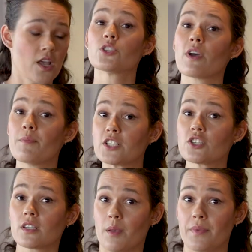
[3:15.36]
So I
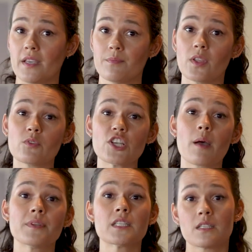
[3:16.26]
mentioned clumping, which
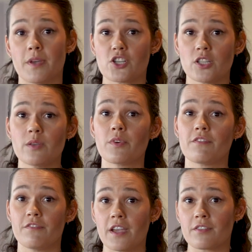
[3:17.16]
happens especially with
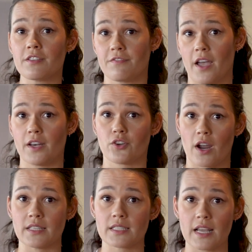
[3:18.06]
very fine
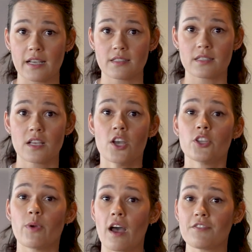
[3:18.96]
grind settings.
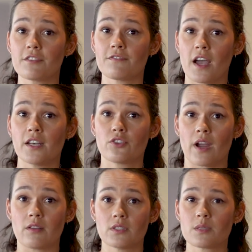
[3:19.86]
You have your fine
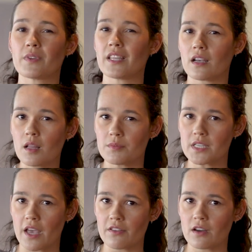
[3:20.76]
grounds, but they clump
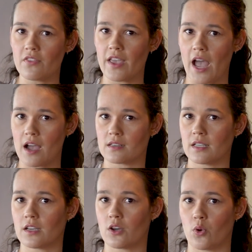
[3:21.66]
together and they act
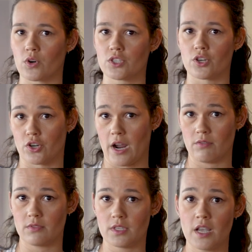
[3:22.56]
like a coarser
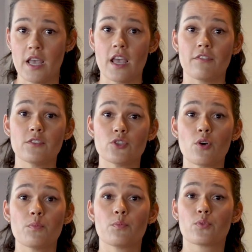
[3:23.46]
ground. If you
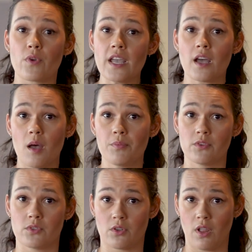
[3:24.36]
don't break up
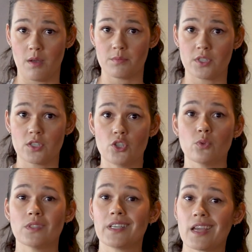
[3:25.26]
those clumps,
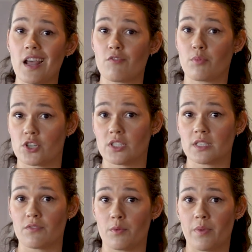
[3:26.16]
you will again have
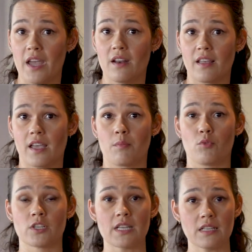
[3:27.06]
portions of the bed that get
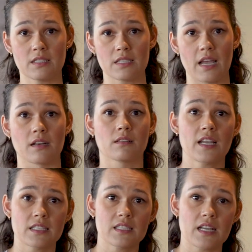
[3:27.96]
more dense and
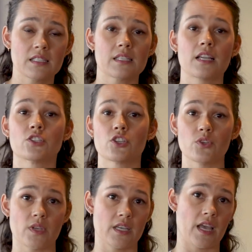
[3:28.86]
less dense, and so
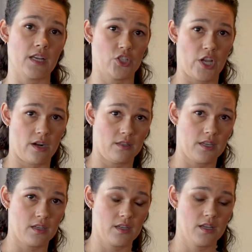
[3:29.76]
you can get
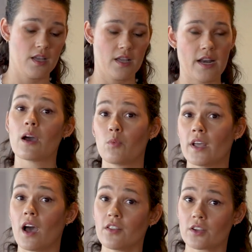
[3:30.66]
channeling. Now,
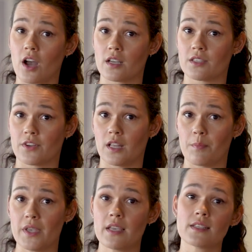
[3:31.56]
one other cause for
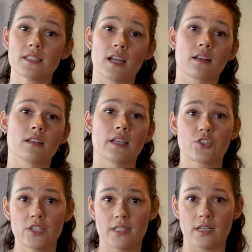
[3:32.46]
clumping is static
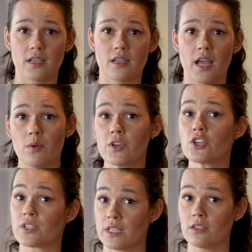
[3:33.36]
electricity. And when
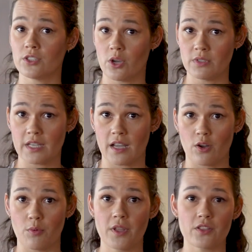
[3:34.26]
you're single dosing at
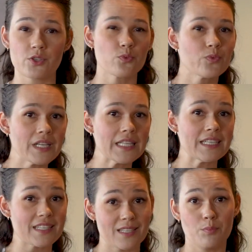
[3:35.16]
home, there's a
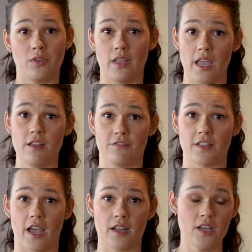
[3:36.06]
really simple aid
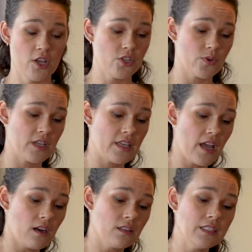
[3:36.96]
for that. You can
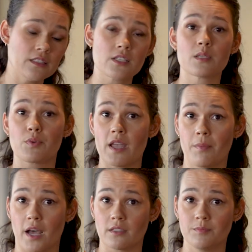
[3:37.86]
get a little spray
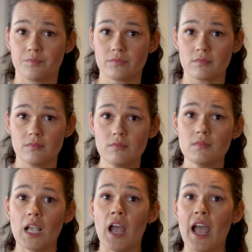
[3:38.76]
bottle
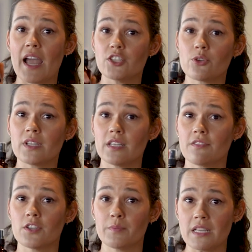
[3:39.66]
and you can
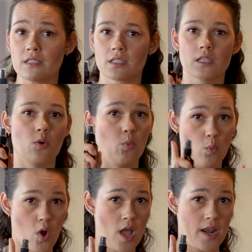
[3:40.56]
give your beans
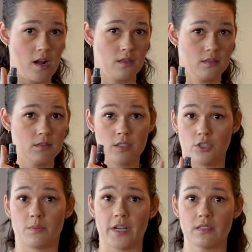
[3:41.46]
one
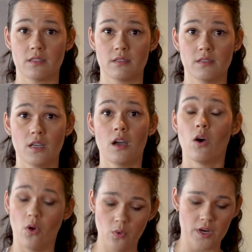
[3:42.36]
little spritz.
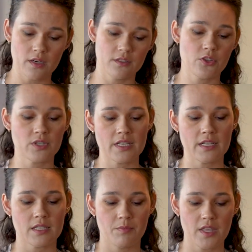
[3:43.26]
Or you can
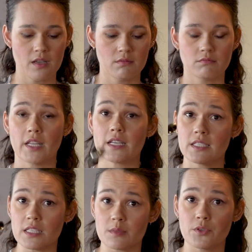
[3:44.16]
take something like a
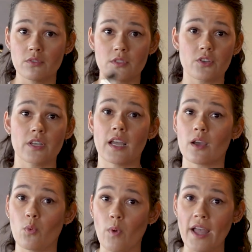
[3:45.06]
teaspoon, you can get
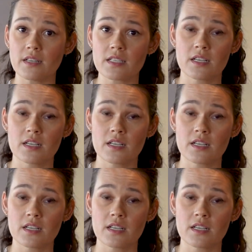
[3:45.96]
it wet,